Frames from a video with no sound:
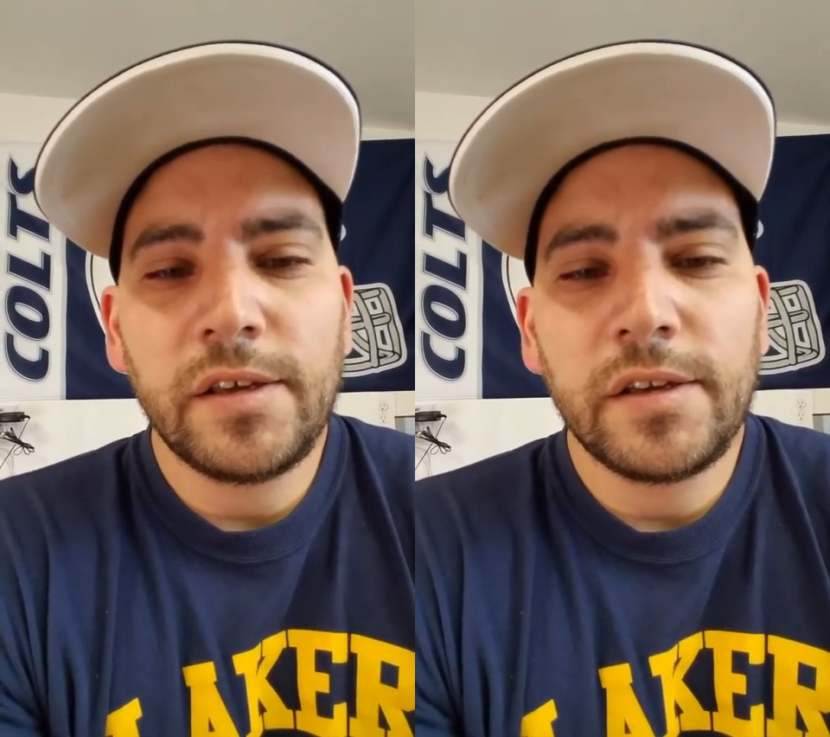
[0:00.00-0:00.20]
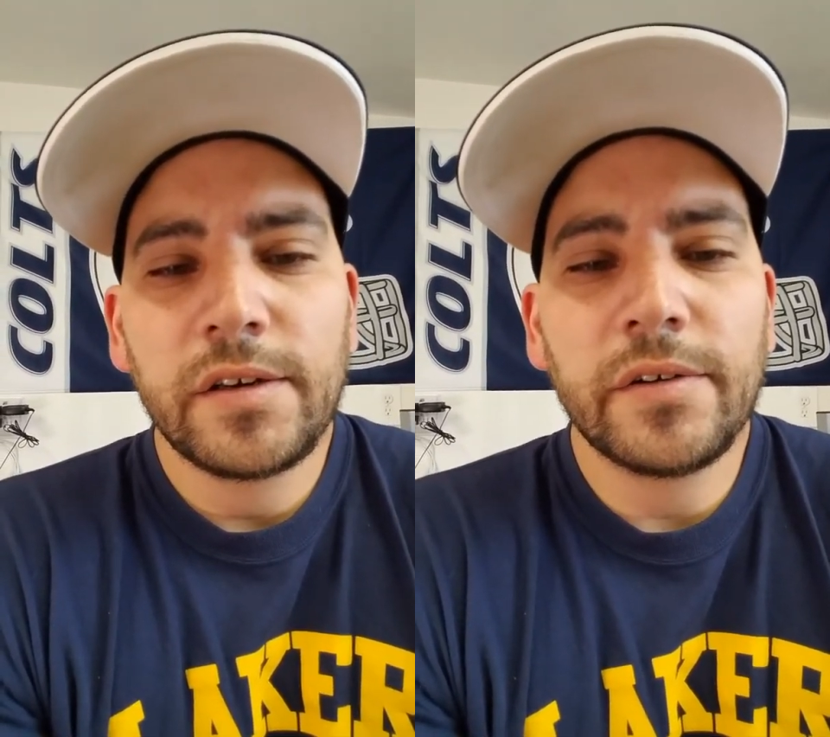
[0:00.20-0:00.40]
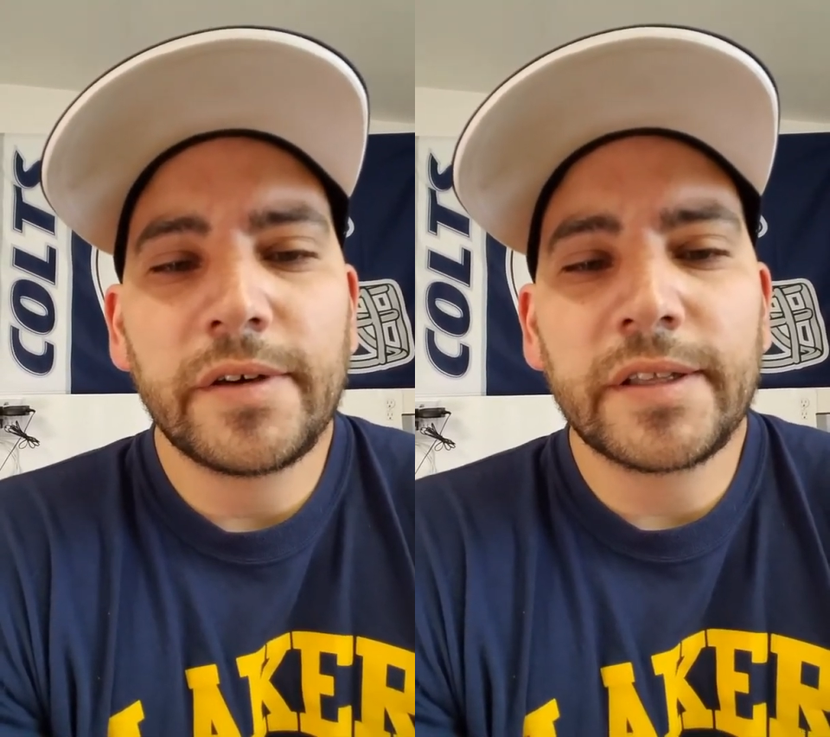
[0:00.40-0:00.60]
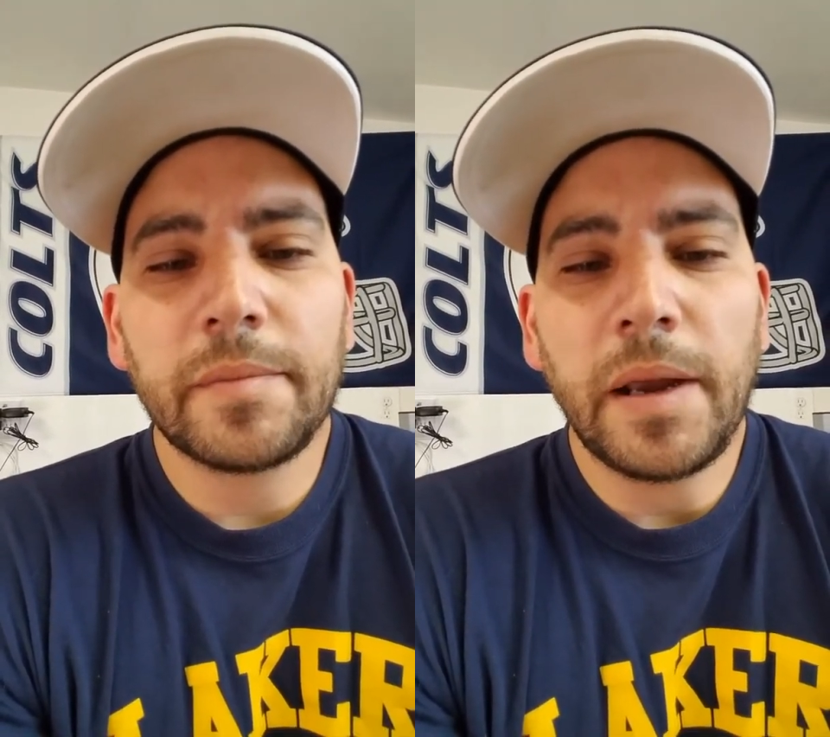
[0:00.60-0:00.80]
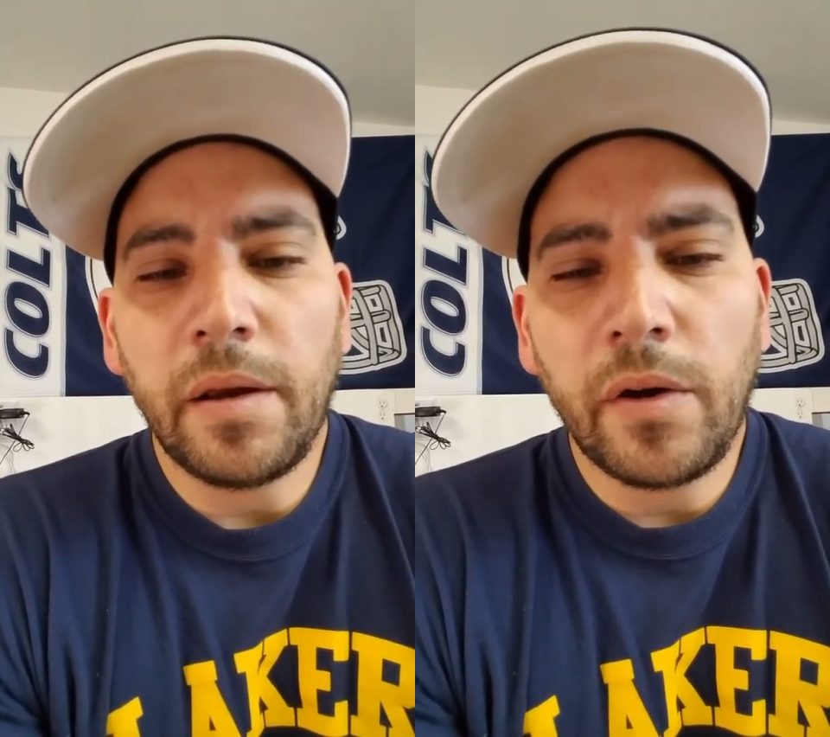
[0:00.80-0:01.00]
Knowing that
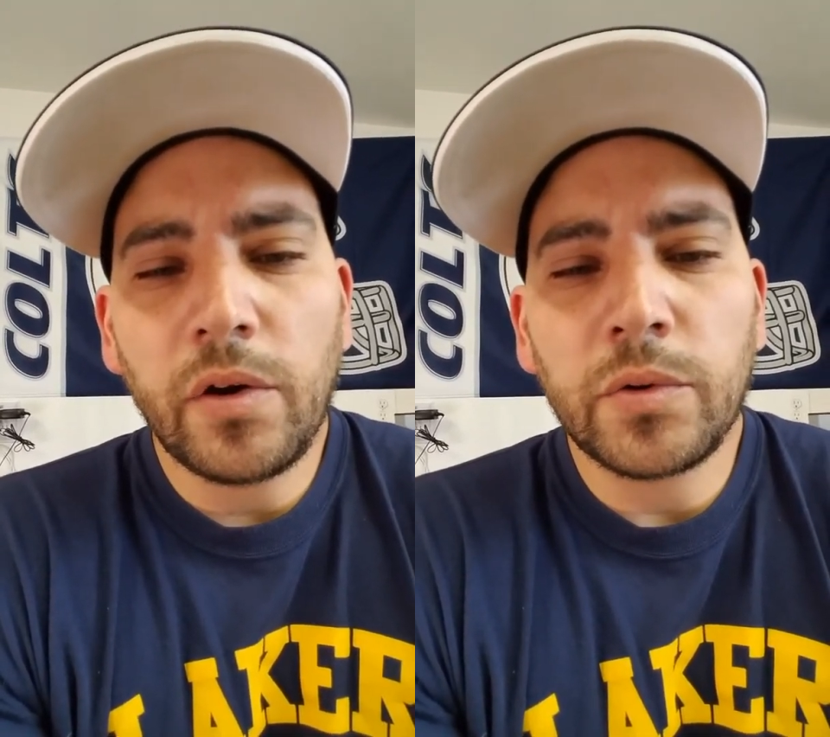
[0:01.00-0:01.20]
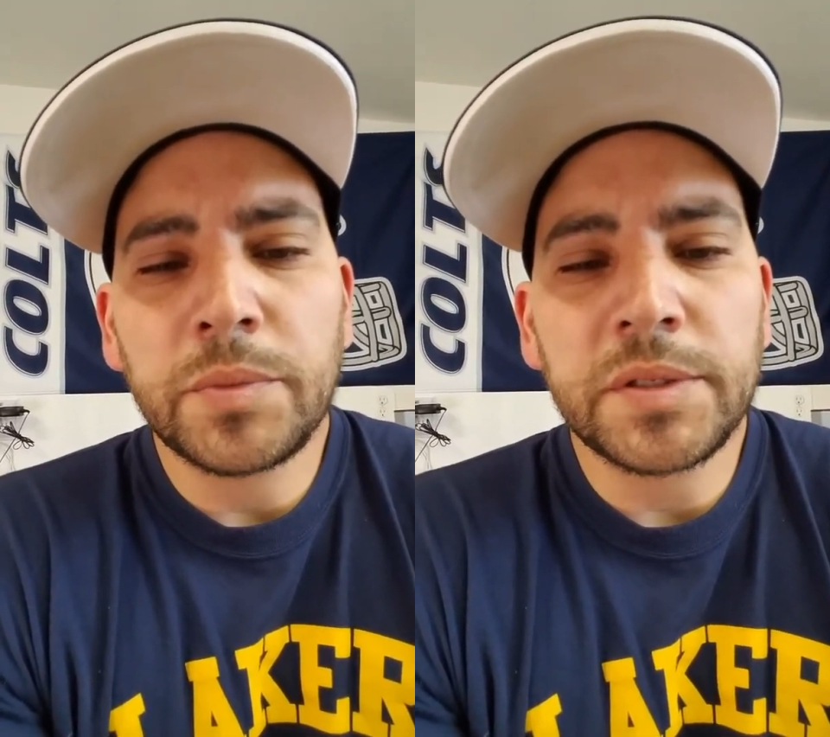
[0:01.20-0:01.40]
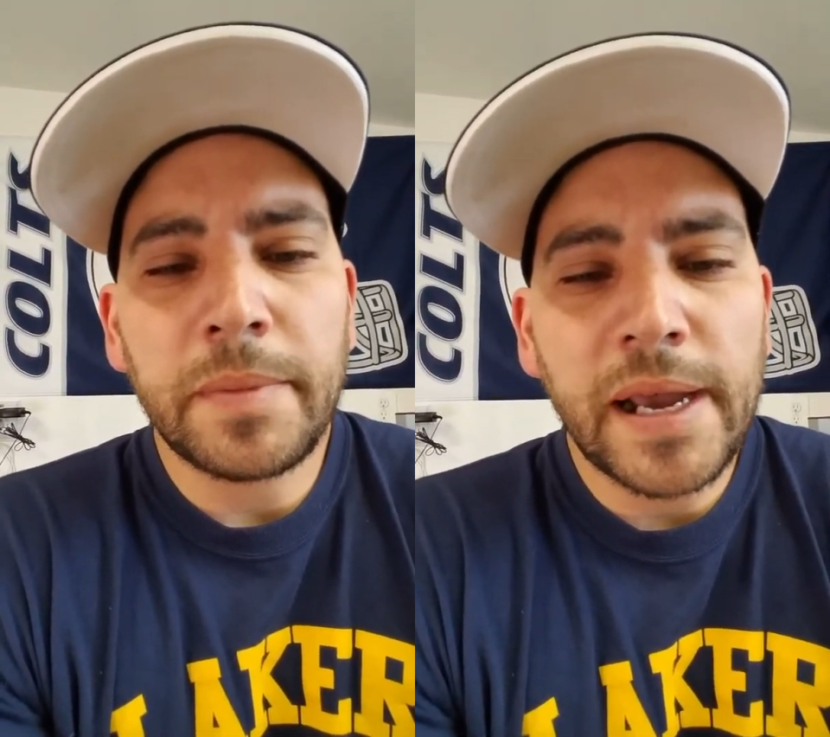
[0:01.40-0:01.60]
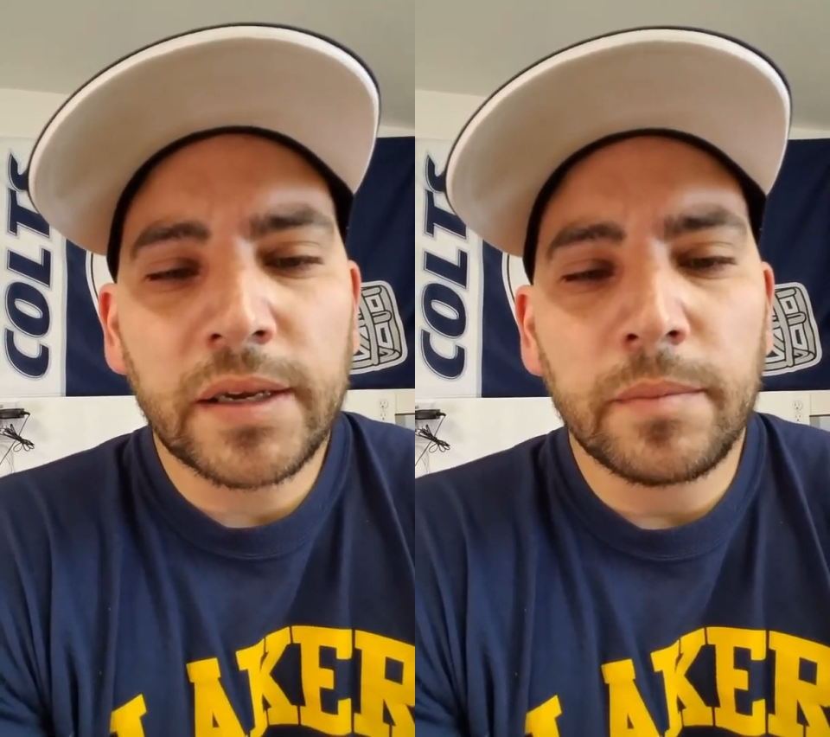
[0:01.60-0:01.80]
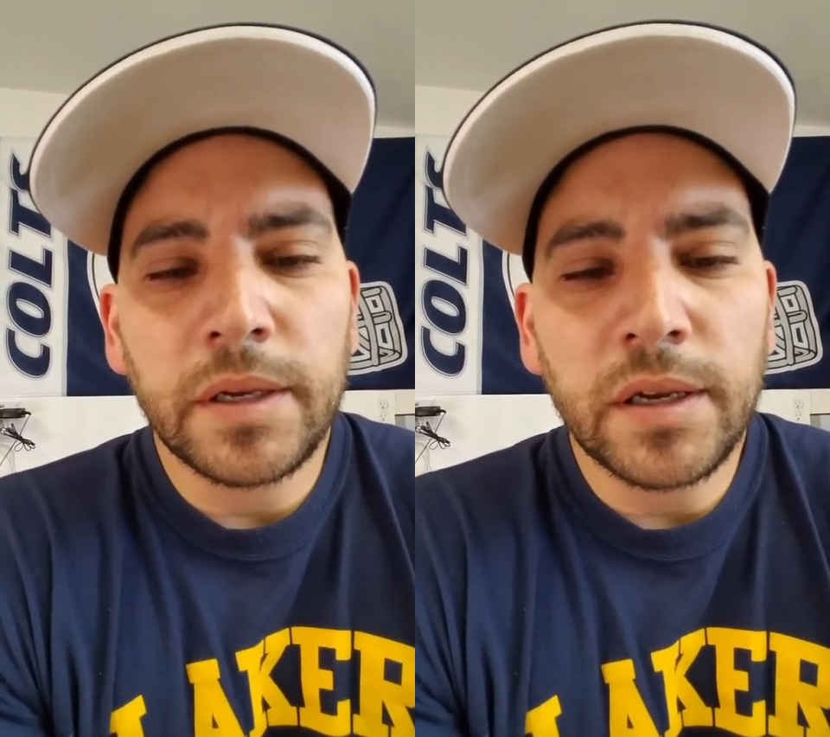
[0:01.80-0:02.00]
my home is
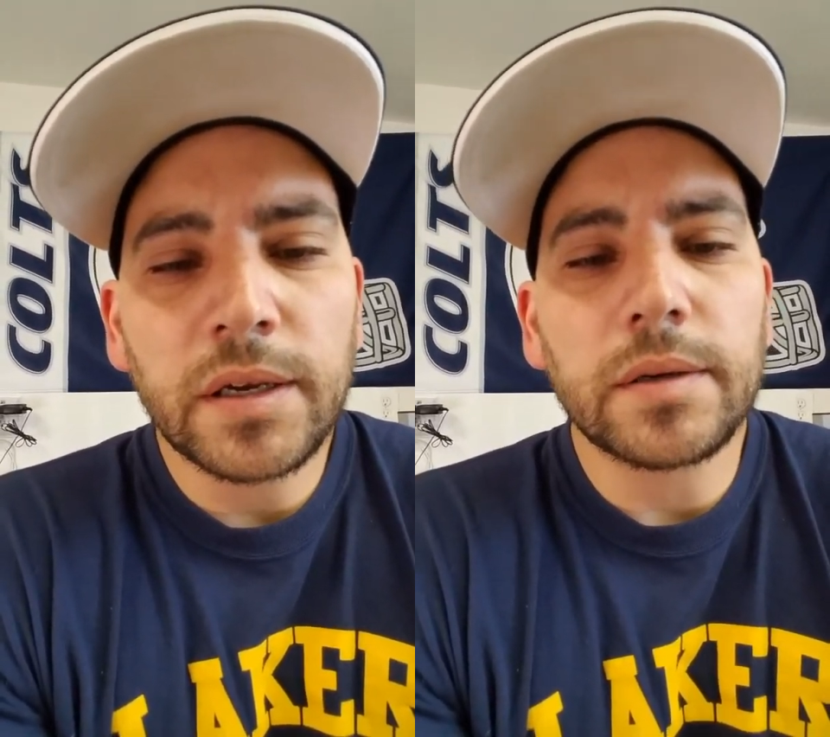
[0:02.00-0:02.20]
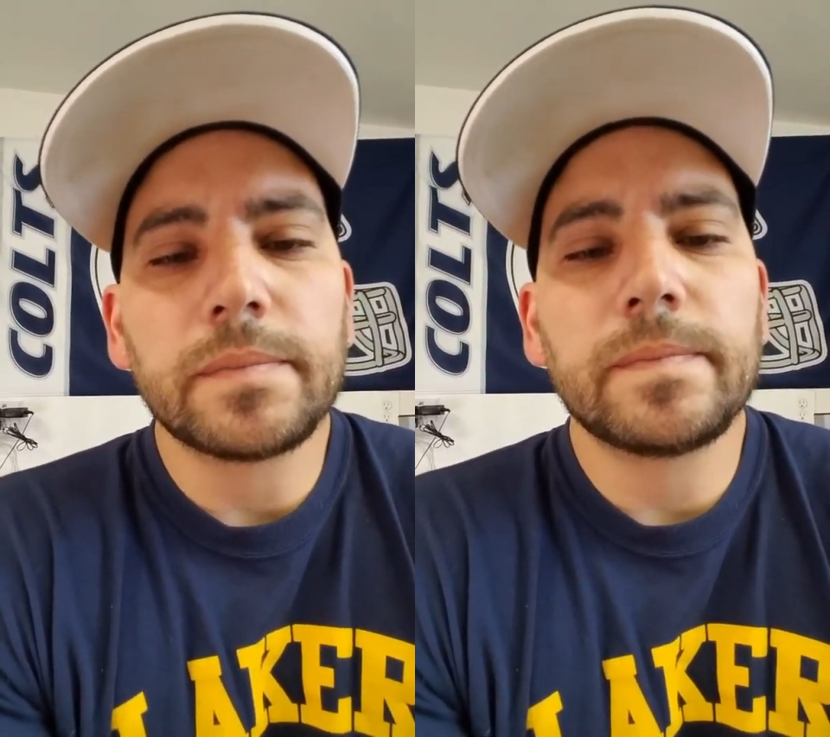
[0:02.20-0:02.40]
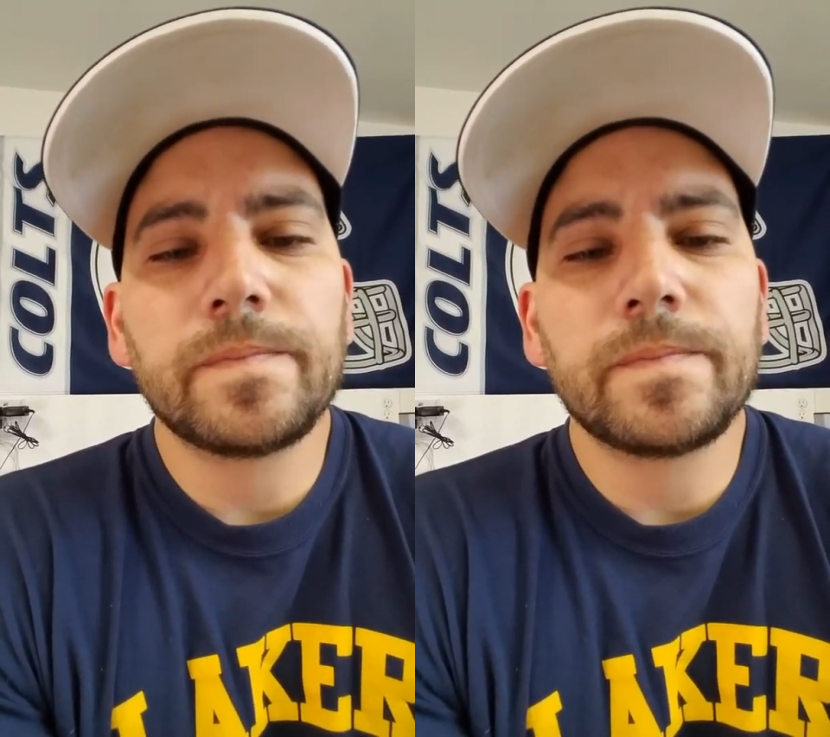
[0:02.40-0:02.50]
backing me up.